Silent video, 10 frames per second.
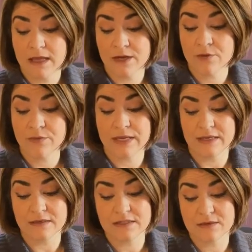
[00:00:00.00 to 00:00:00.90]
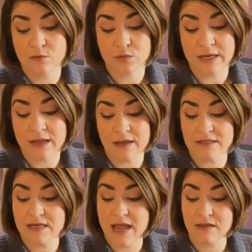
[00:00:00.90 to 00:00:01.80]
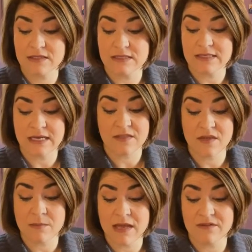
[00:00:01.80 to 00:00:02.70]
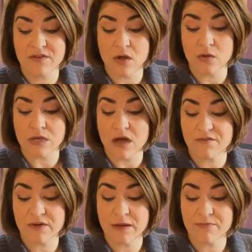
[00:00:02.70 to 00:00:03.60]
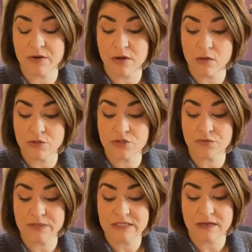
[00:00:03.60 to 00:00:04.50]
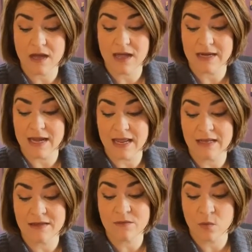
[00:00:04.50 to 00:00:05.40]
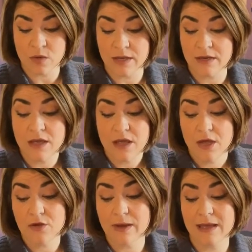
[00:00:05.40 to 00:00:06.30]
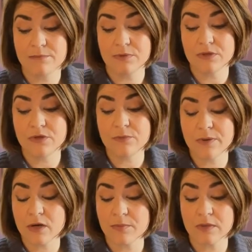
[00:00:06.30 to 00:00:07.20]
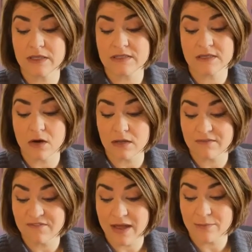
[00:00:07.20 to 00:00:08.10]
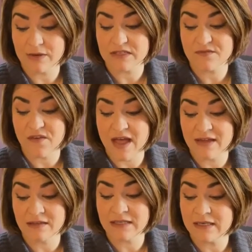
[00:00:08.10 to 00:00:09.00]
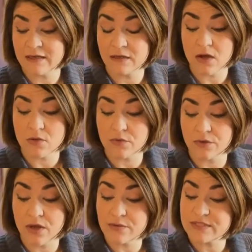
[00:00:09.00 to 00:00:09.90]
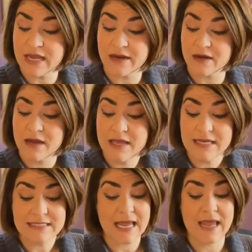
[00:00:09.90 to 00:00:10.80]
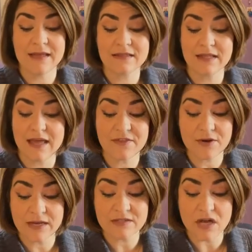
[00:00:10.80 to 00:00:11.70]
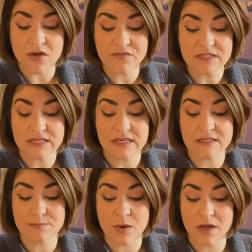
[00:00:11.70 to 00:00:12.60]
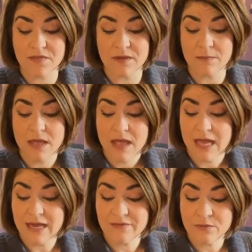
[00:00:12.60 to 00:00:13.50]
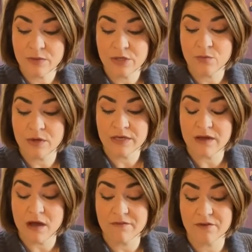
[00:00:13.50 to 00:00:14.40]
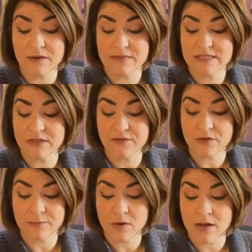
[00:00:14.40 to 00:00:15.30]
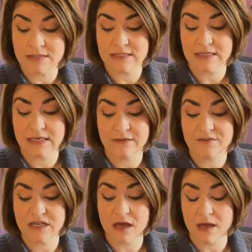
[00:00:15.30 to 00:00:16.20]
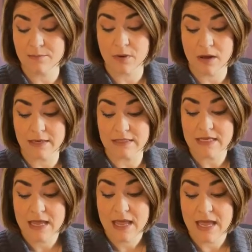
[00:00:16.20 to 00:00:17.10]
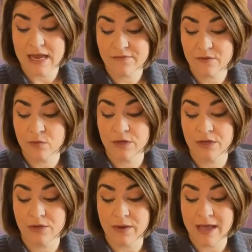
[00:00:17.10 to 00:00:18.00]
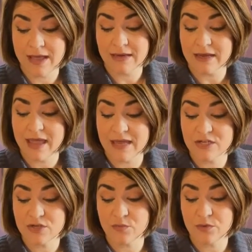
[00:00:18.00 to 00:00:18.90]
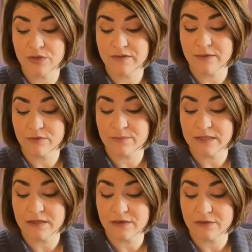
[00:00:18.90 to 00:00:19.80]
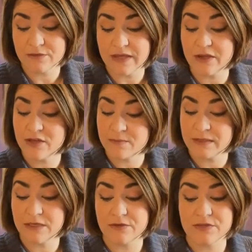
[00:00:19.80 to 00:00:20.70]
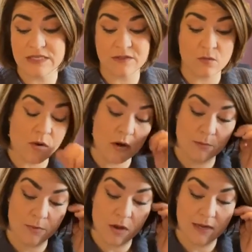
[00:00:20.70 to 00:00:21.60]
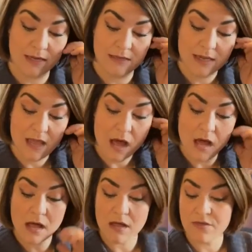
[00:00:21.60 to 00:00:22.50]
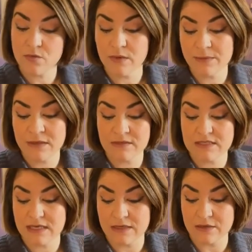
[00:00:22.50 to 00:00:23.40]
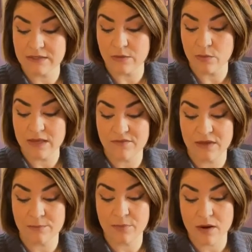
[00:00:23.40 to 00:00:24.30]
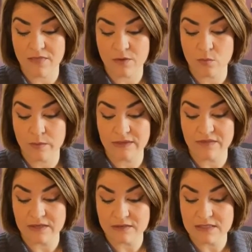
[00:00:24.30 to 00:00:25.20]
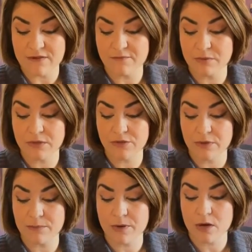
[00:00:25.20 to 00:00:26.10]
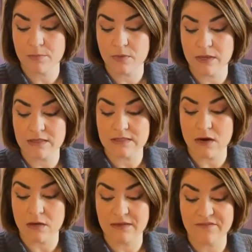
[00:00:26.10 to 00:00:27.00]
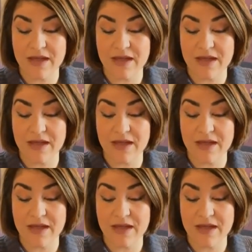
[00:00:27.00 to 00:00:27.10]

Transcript: earrings, rings, necklaces, anything made of gold, offering up their gold jewelry to God. And anyone who had blue, purple, and scarlet fabrics, fine linen, goat's hair, tanned leather, and dolphin skins brought them. Everyone who wanted to offer up silver or bronze as a gift to God brought it. Everyone who had acacia wood that would be that could be used in the work brought it all the women skilled at weaving brought their weavings of blue and purple and scarlet